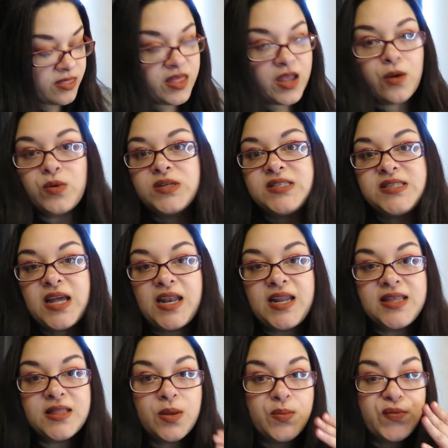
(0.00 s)
they were
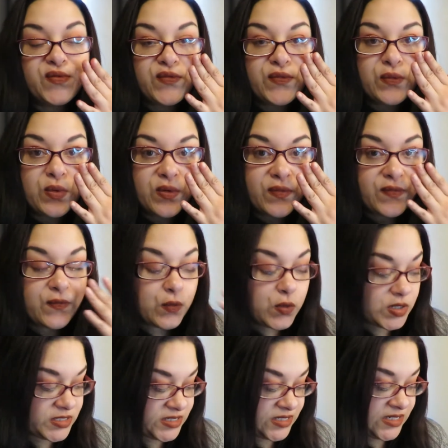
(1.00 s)
selling them for
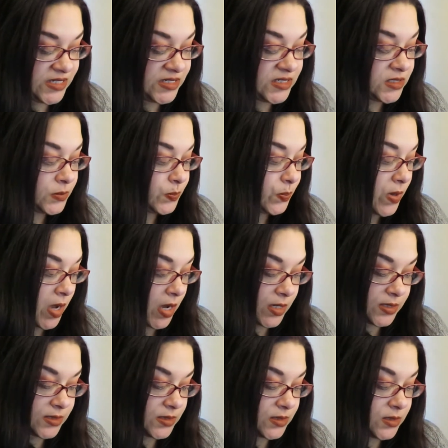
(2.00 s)
14
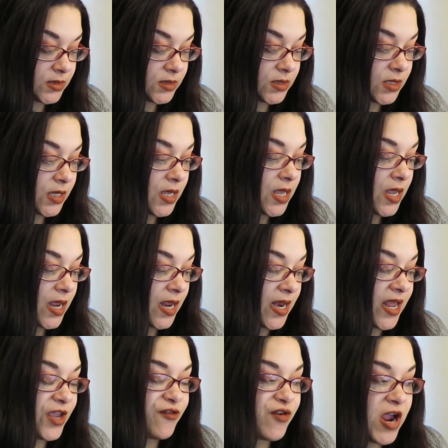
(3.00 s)
bucks
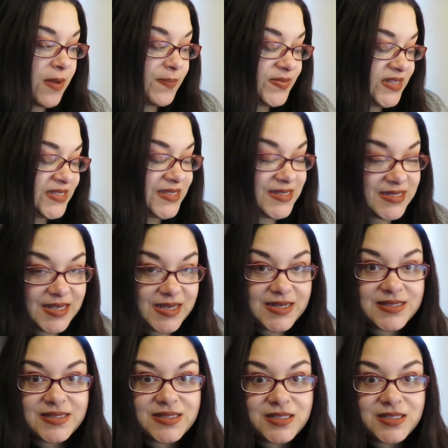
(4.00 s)
and I grabbed six